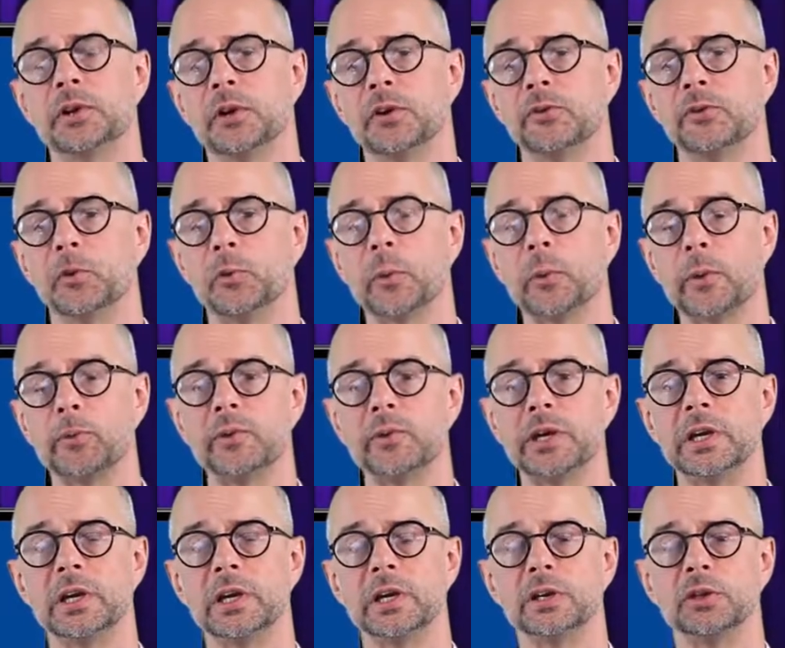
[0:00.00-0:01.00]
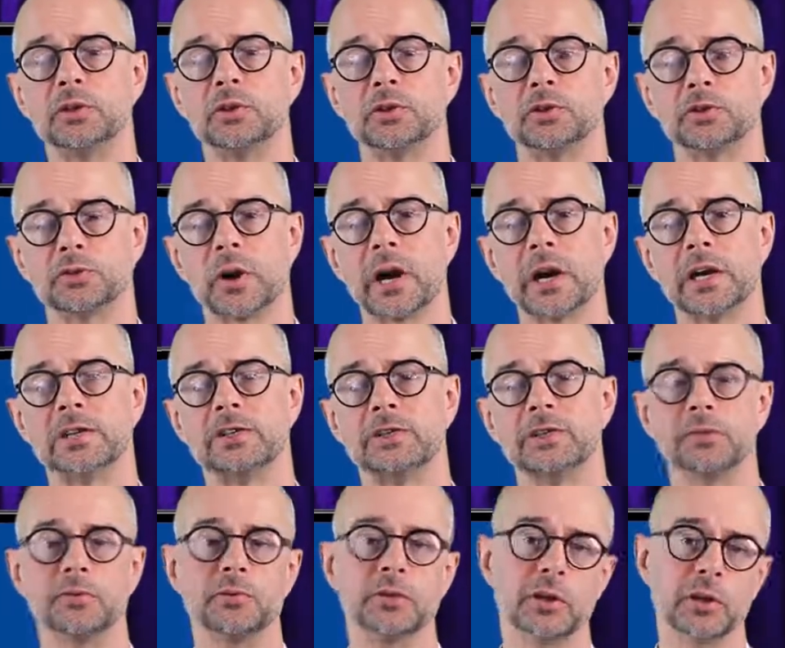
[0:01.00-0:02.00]
for when we try
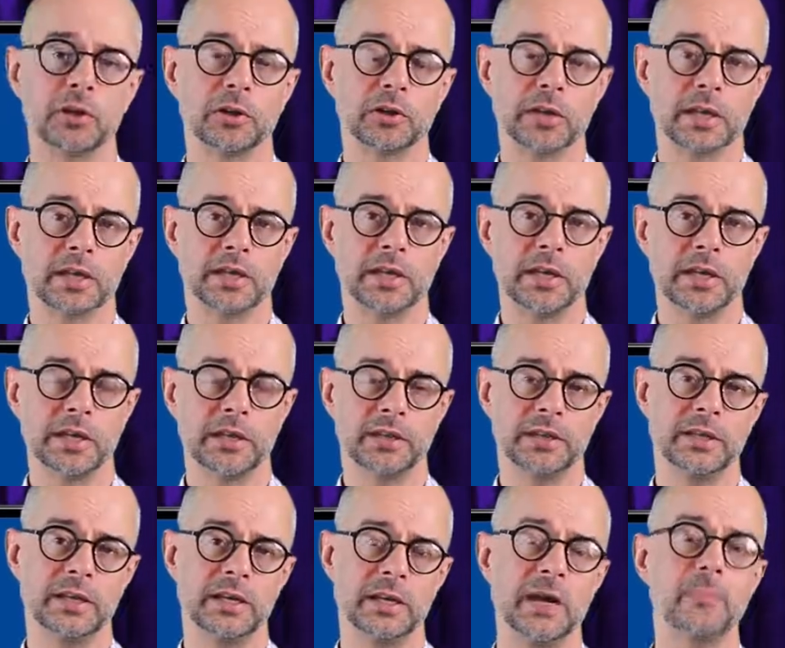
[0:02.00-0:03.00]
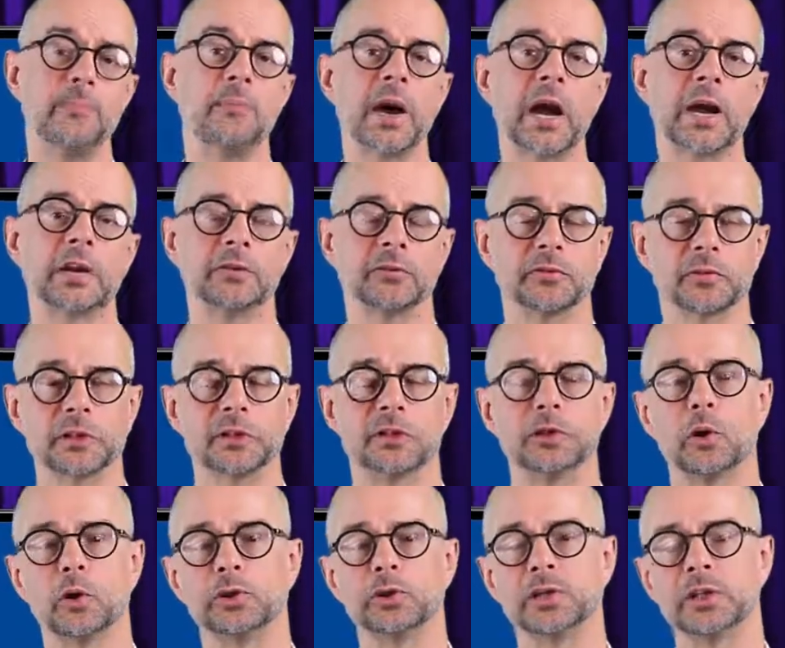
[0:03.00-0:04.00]
to look at the impact of
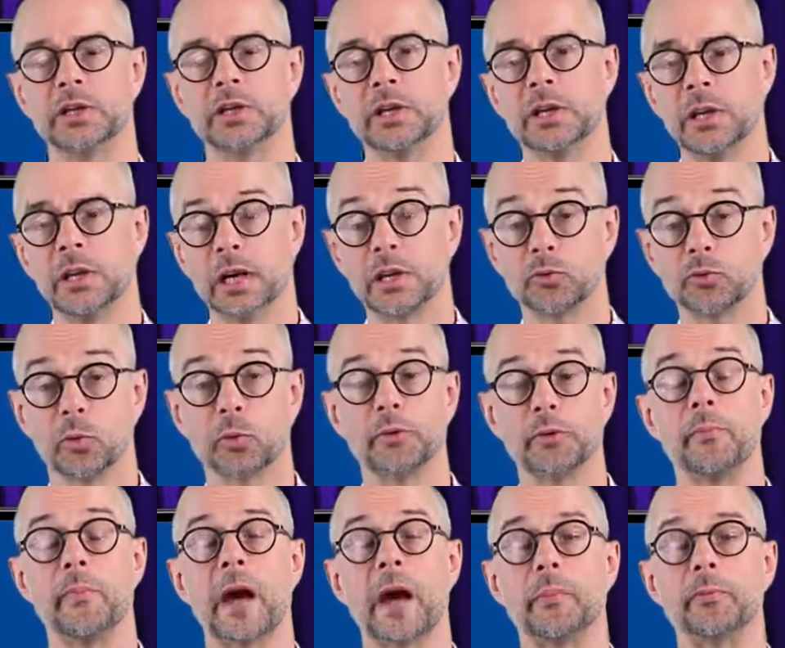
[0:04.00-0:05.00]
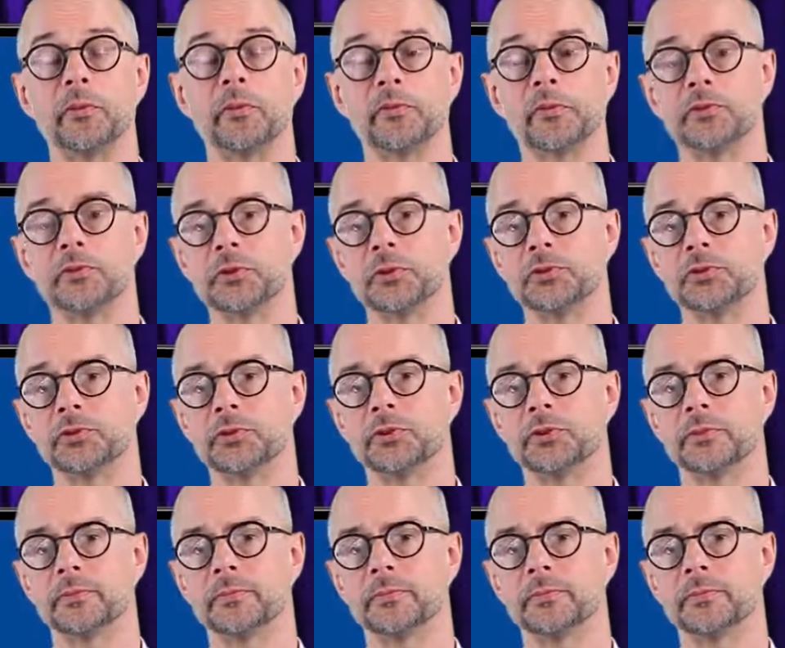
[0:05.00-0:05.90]
technology and draw the map of the future.